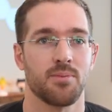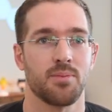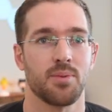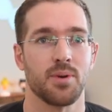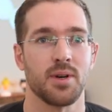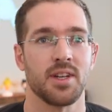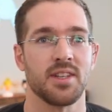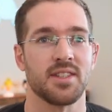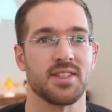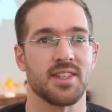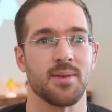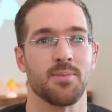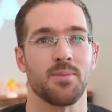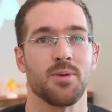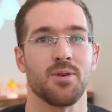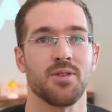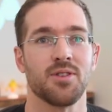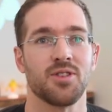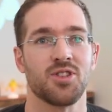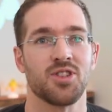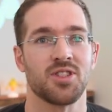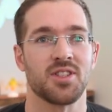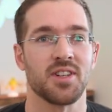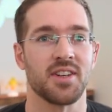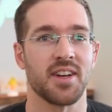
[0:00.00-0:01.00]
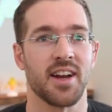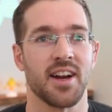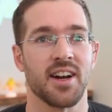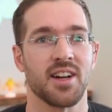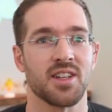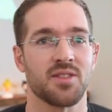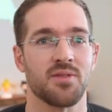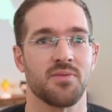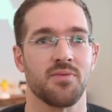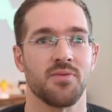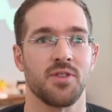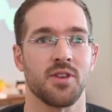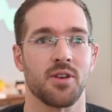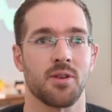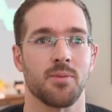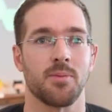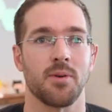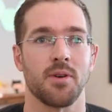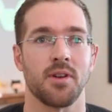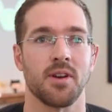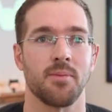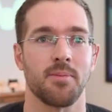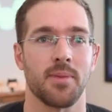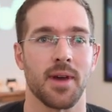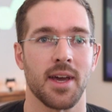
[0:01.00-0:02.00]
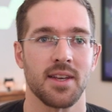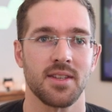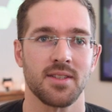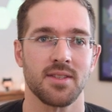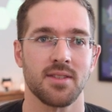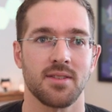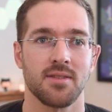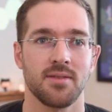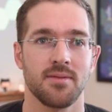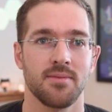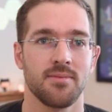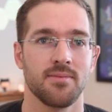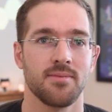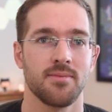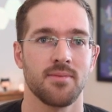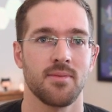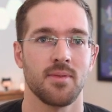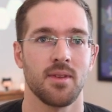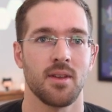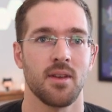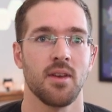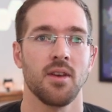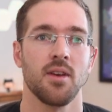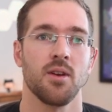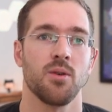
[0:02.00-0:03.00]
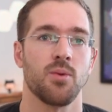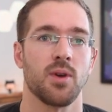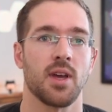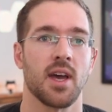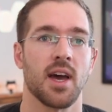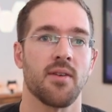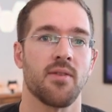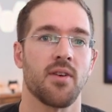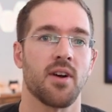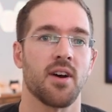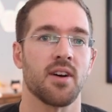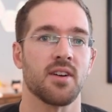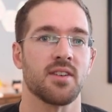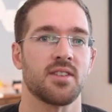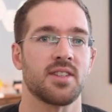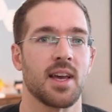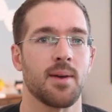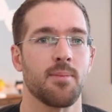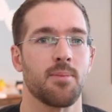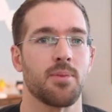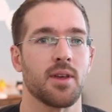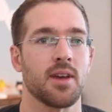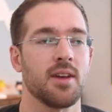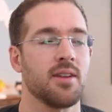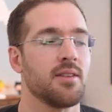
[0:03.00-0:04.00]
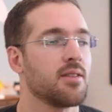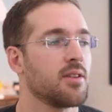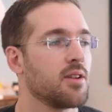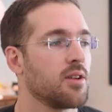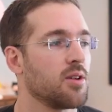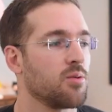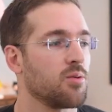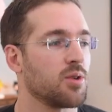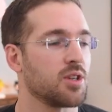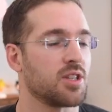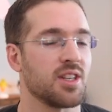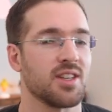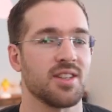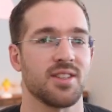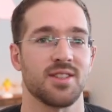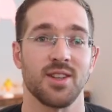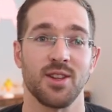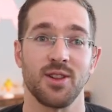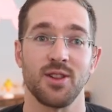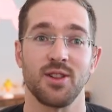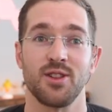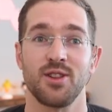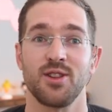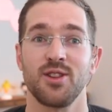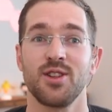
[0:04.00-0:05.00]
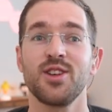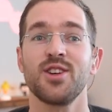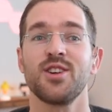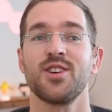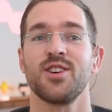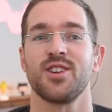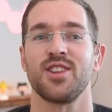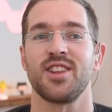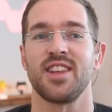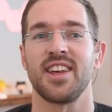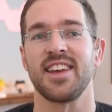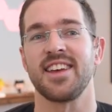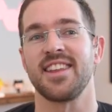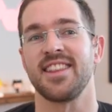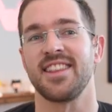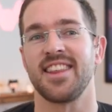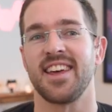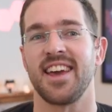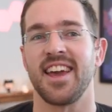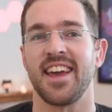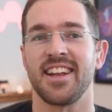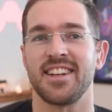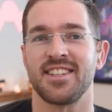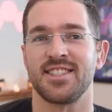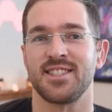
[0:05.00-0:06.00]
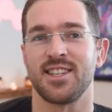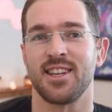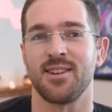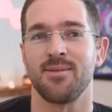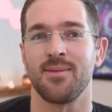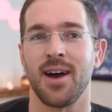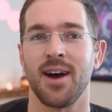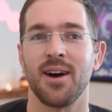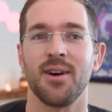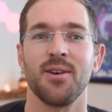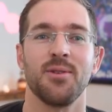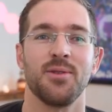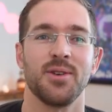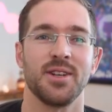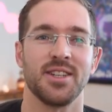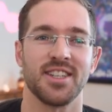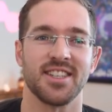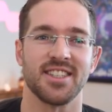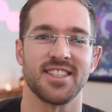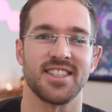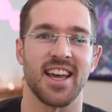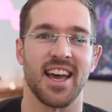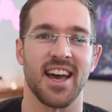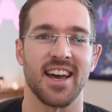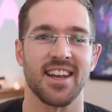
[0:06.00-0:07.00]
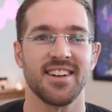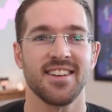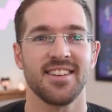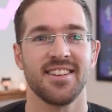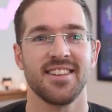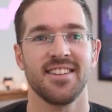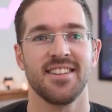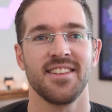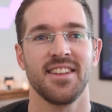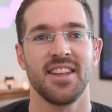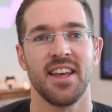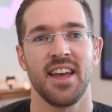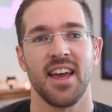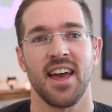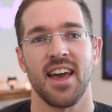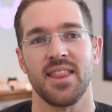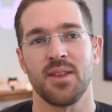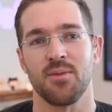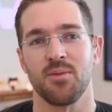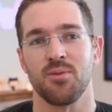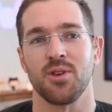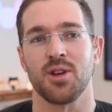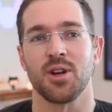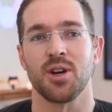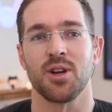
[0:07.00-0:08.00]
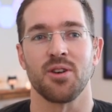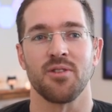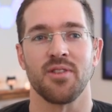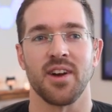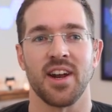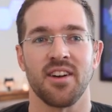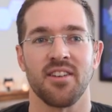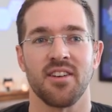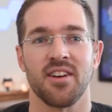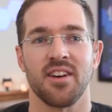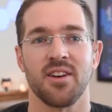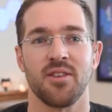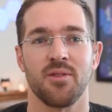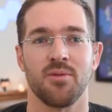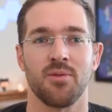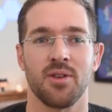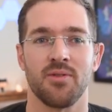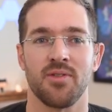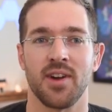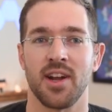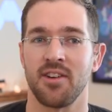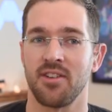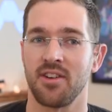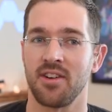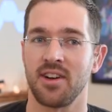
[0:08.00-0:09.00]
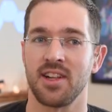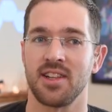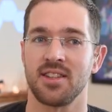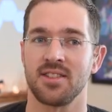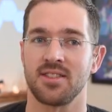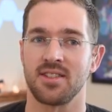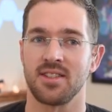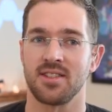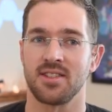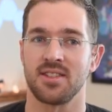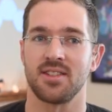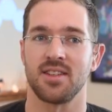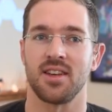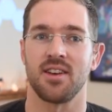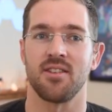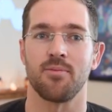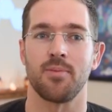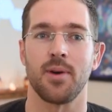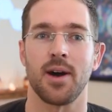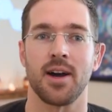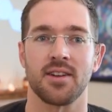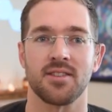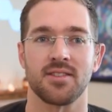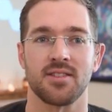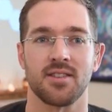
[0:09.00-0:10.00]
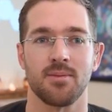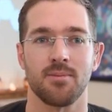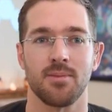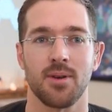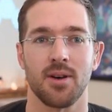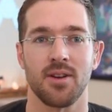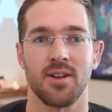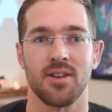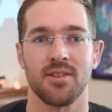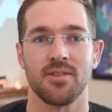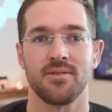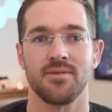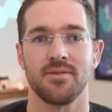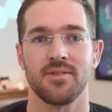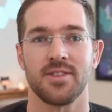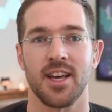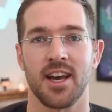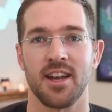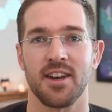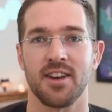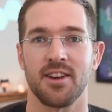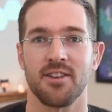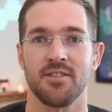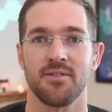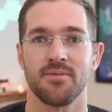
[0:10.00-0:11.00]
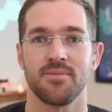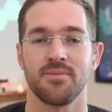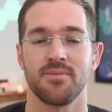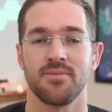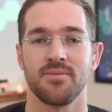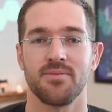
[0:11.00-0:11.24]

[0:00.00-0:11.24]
Pretty simple, just inherits from view component base. We have our template, which is literally the HTML we just had. And then when we go to render it, we render an instance of box component.new.